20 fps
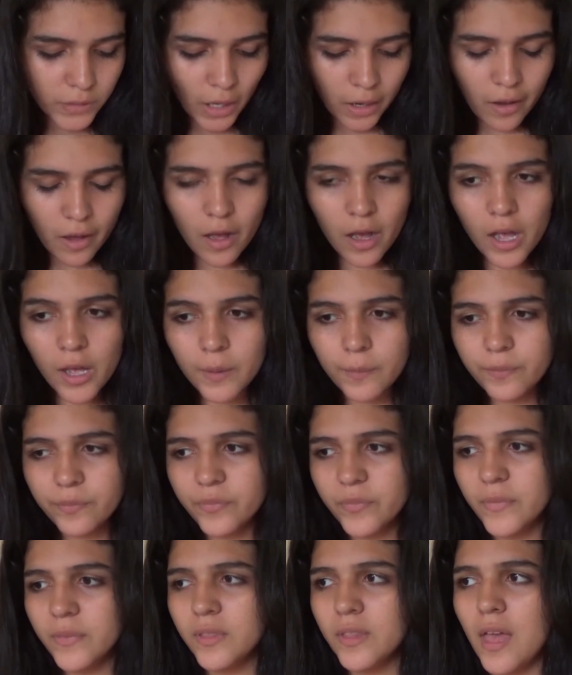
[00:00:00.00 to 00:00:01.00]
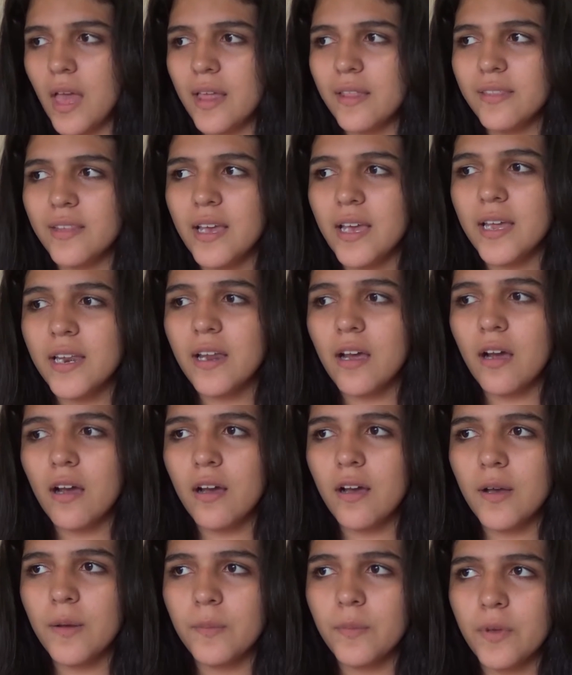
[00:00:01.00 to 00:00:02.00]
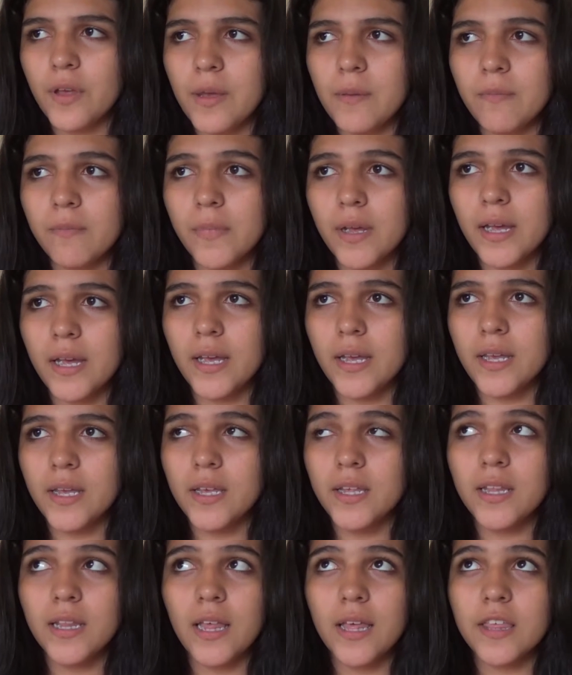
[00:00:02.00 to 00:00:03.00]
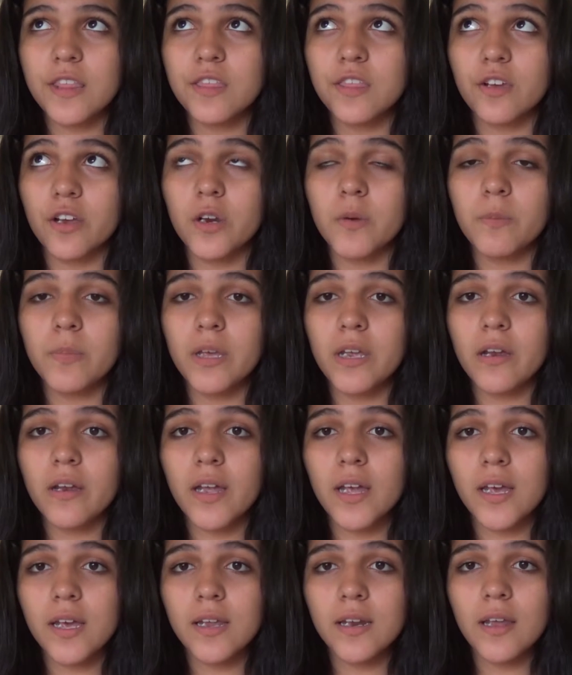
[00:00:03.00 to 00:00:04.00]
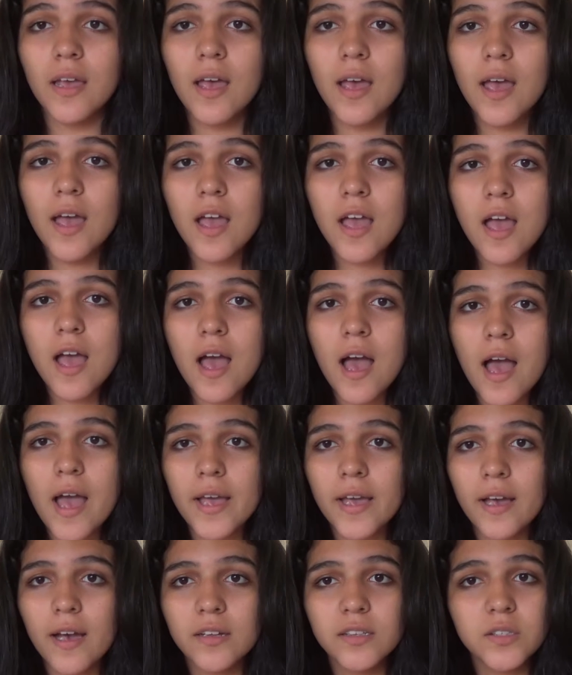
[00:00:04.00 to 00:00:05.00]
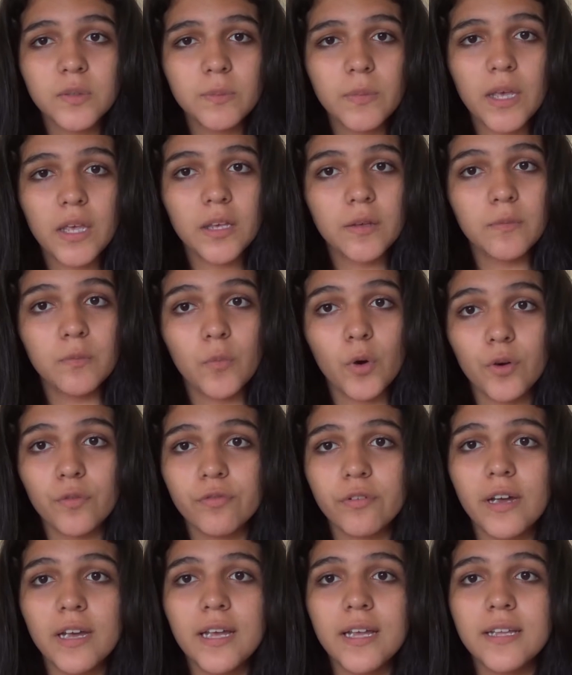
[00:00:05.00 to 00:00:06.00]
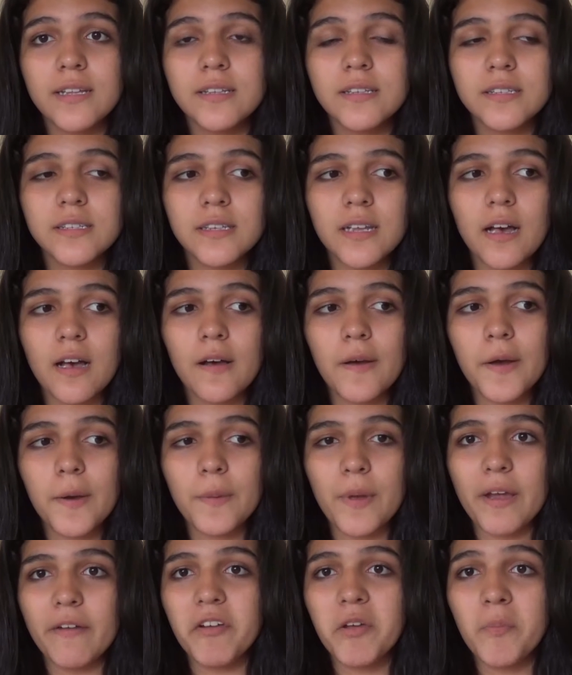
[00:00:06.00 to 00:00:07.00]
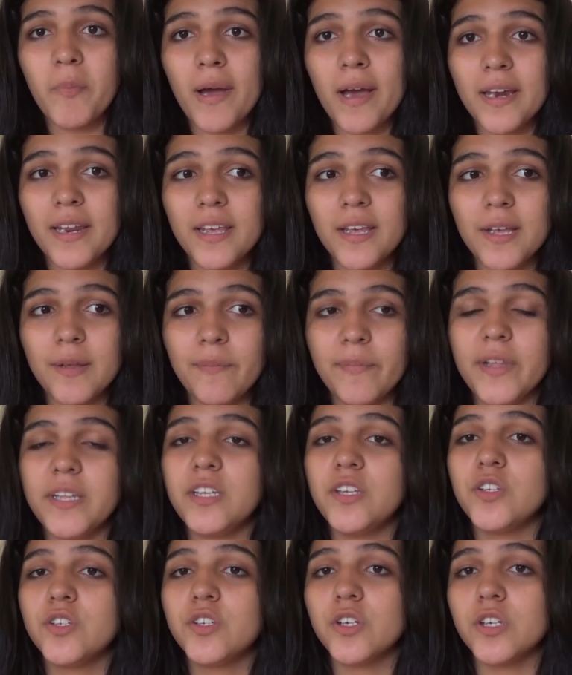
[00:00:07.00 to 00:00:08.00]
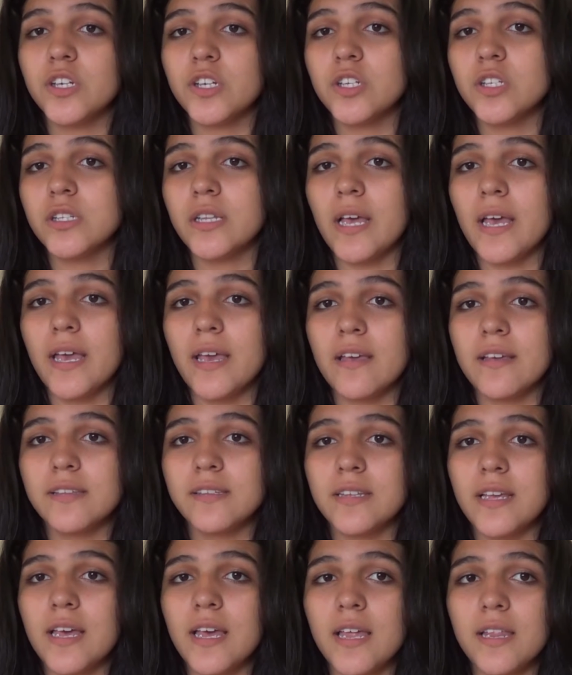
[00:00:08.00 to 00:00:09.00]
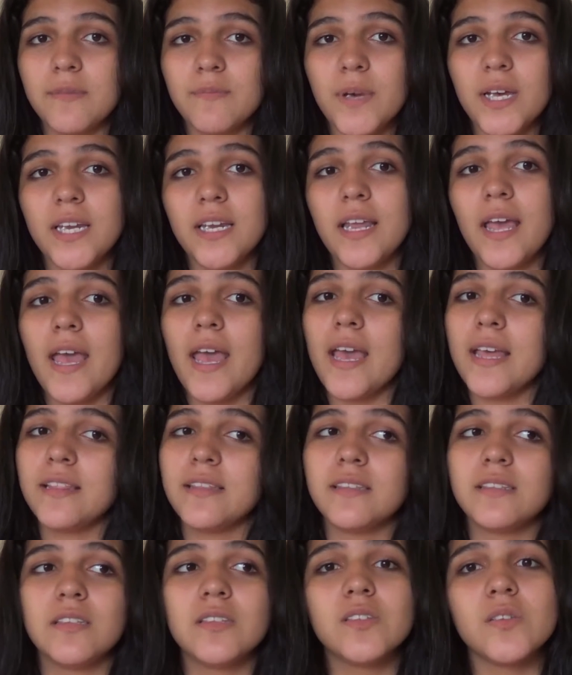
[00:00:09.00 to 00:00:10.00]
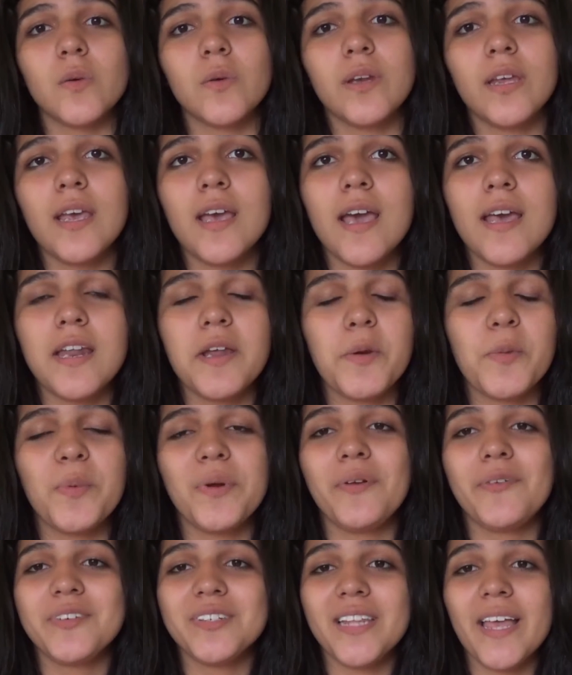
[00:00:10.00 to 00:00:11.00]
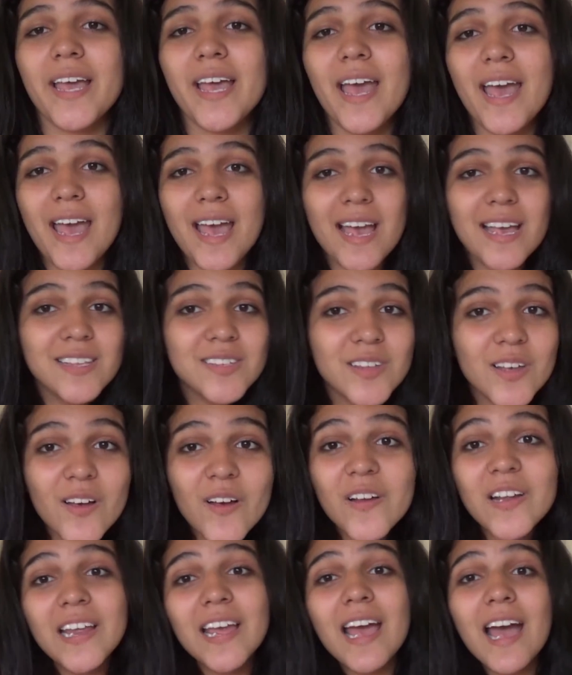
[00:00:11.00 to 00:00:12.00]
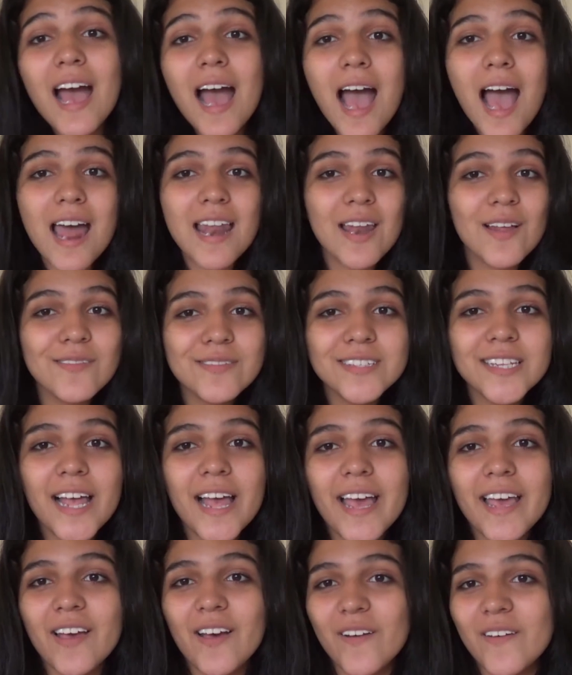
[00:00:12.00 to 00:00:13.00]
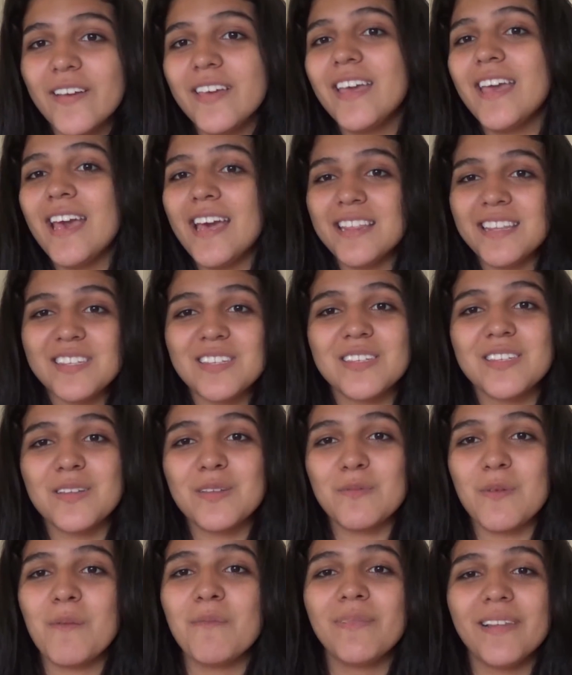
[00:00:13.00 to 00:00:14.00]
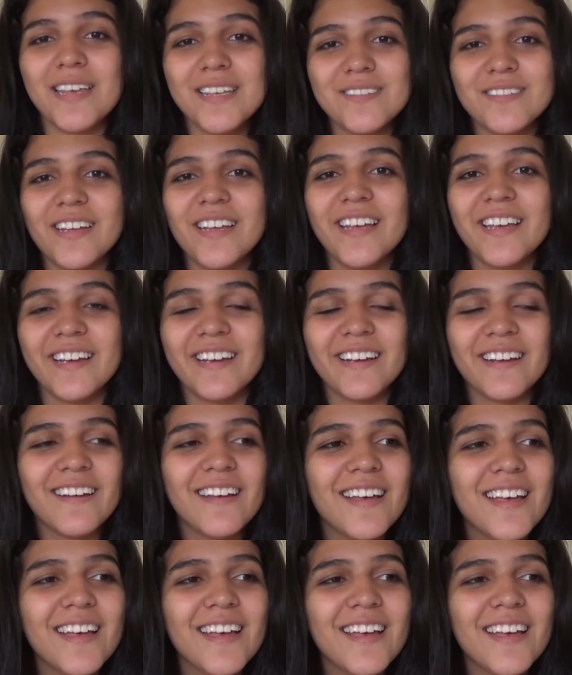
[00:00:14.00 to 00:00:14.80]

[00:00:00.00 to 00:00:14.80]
And then in my like third period, I got to make more friends. The teacher just like said, hey, this is Sonia, and everybody was like, hey Sonia, and I was like, oh yes, this is my place right here.